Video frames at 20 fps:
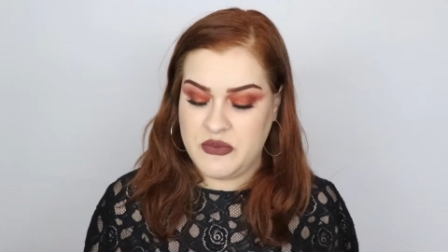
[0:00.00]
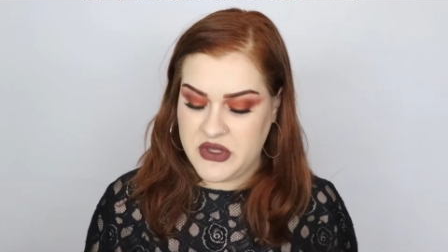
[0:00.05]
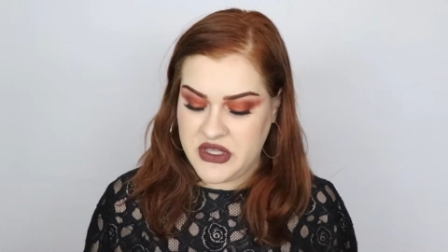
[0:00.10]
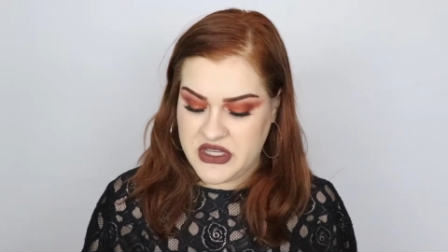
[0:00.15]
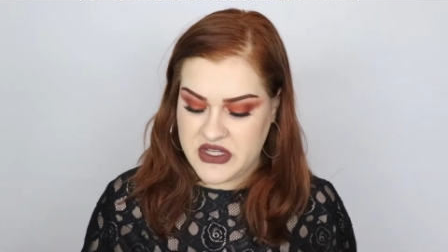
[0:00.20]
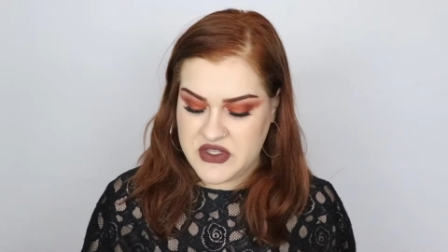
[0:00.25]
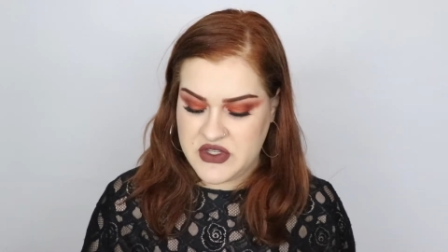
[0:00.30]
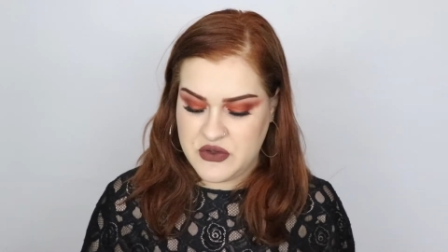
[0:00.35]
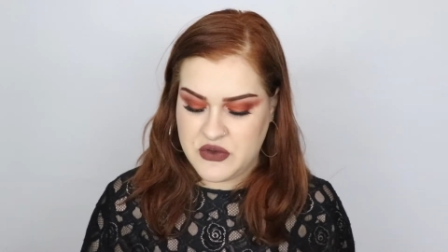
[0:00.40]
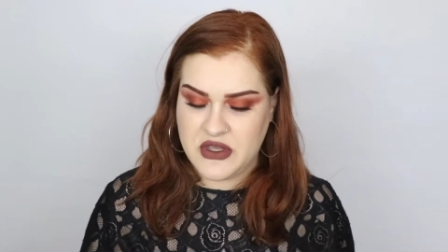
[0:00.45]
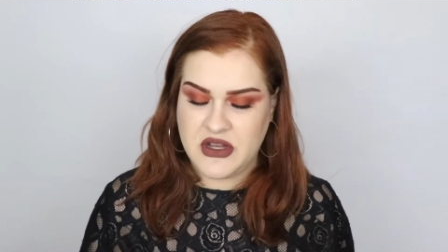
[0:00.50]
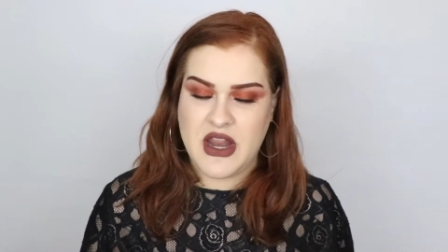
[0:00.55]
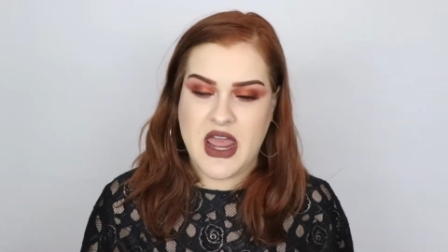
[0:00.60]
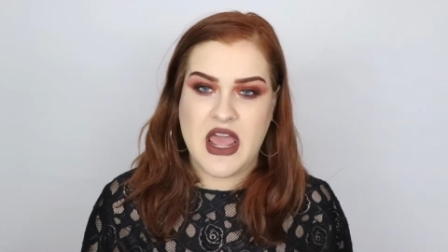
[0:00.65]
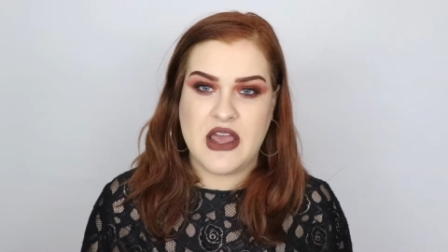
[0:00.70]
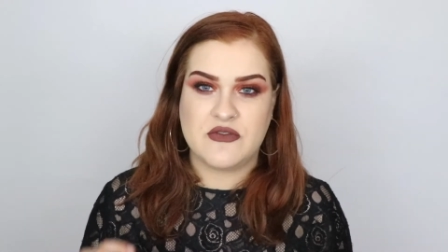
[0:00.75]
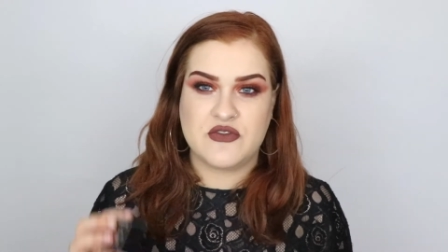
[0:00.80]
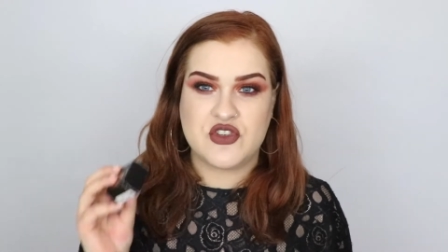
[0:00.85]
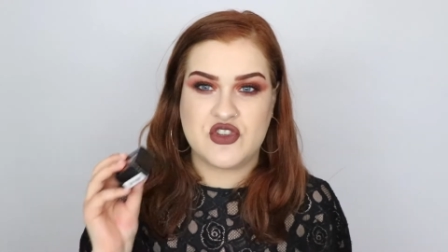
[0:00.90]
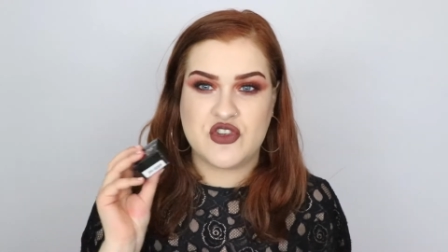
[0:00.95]
because you can
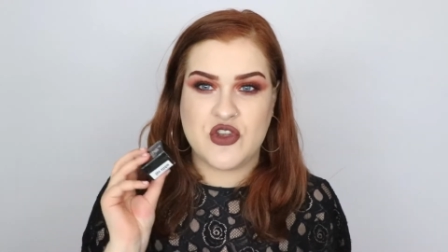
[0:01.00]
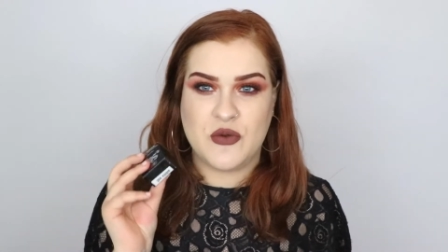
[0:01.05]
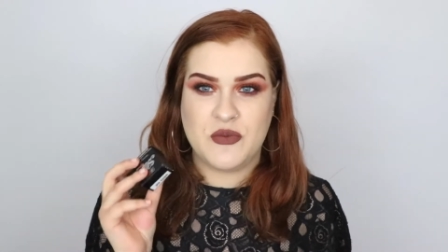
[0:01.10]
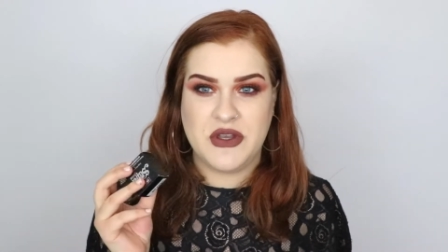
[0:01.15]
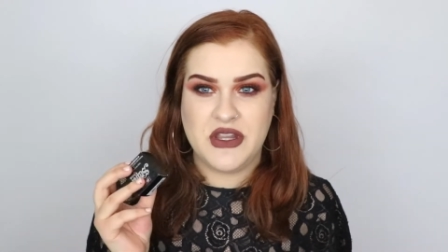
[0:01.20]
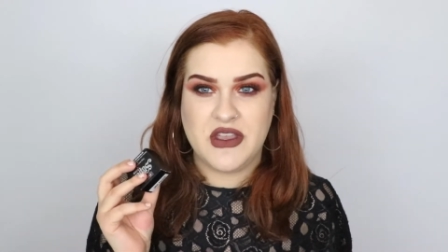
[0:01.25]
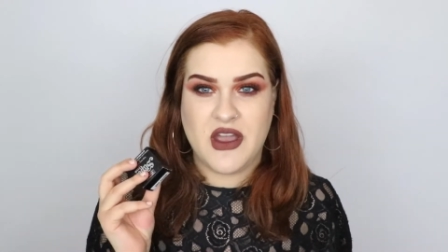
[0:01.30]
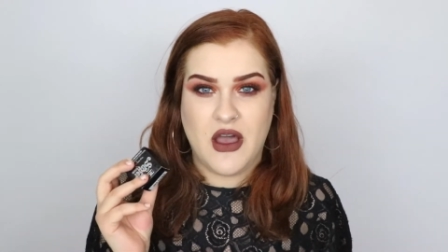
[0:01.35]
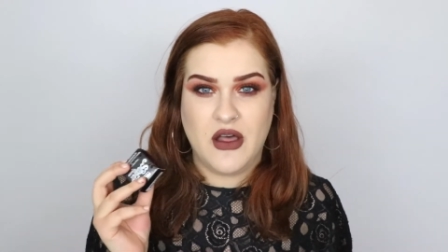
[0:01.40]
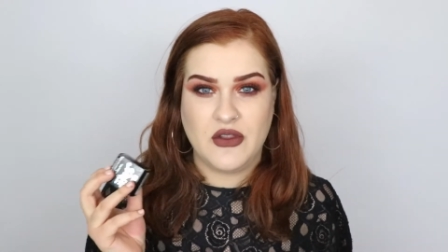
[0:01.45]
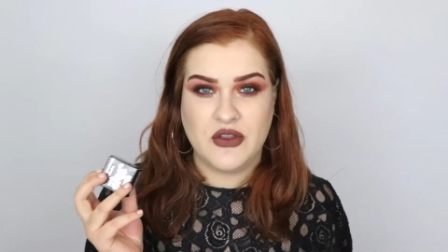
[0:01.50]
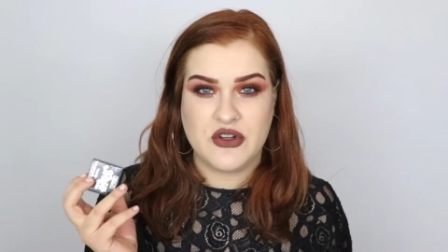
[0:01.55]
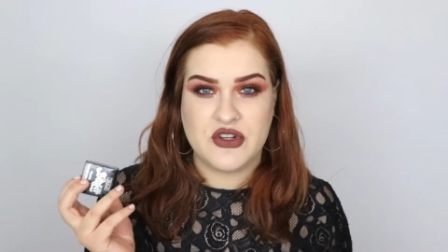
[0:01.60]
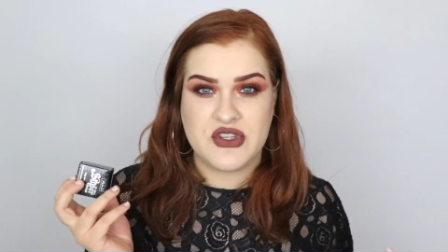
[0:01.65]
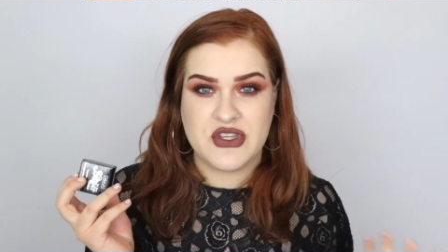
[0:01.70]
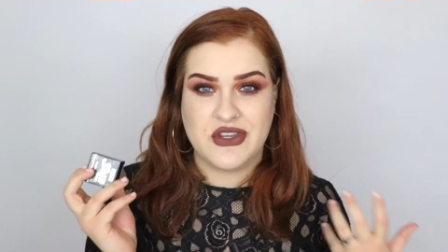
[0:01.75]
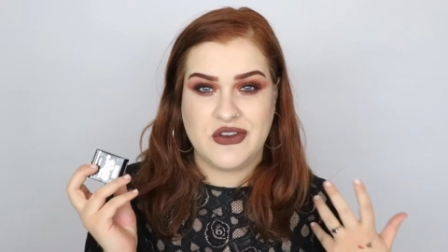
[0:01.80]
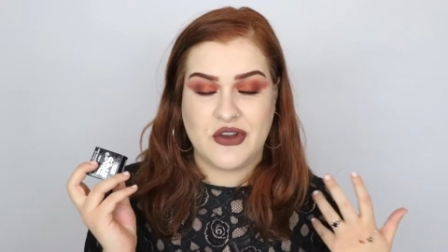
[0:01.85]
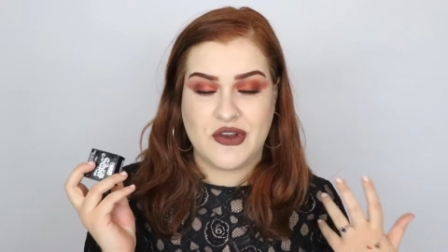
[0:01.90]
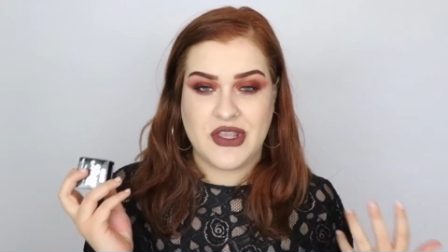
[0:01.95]
have so many
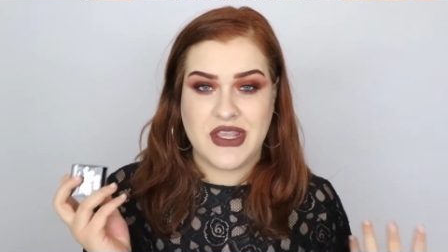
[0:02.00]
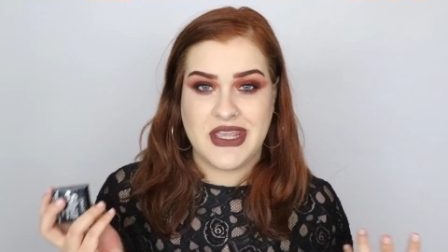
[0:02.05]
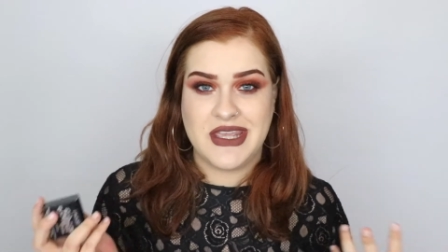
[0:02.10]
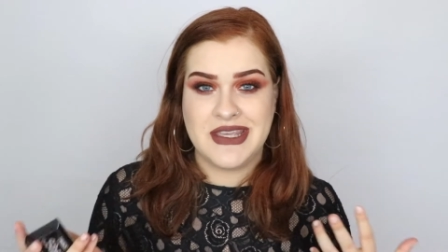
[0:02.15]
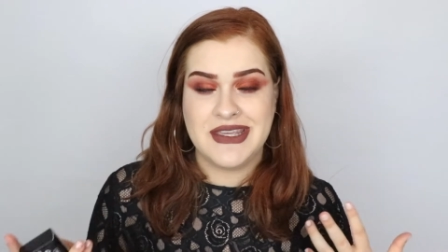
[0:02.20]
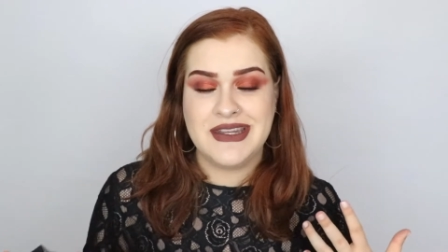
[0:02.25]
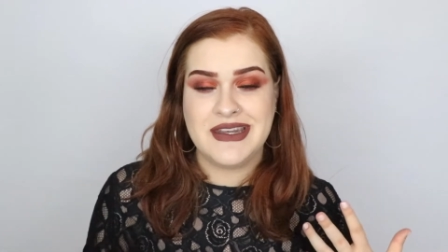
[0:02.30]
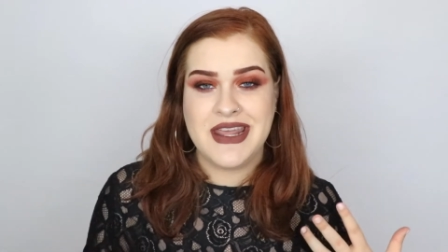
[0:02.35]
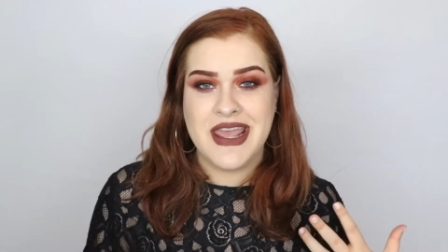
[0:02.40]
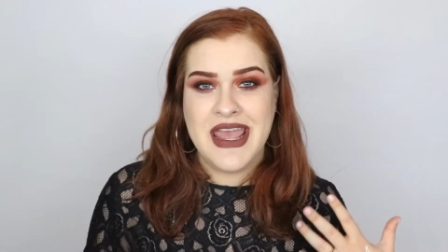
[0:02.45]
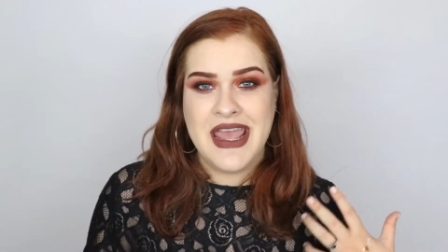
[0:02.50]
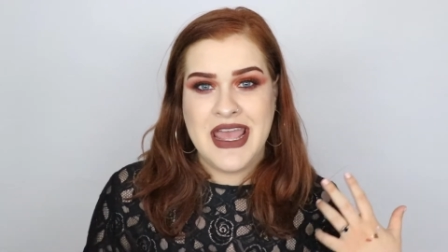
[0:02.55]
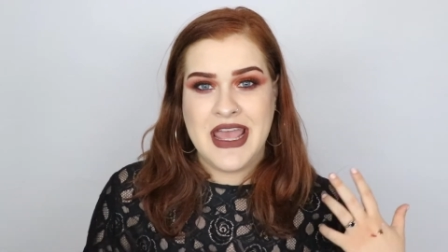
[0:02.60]
colors in your kit